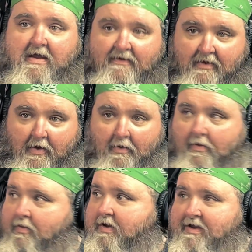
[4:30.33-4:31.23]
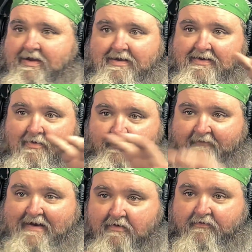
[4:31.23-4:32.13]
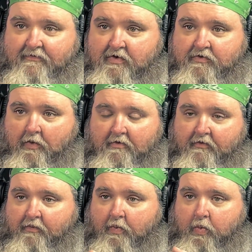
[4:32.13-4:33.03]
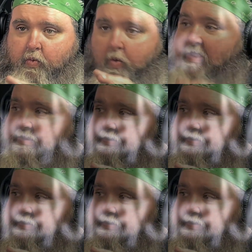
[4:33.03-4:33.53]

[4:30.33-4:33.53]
The fact that Jordan's willing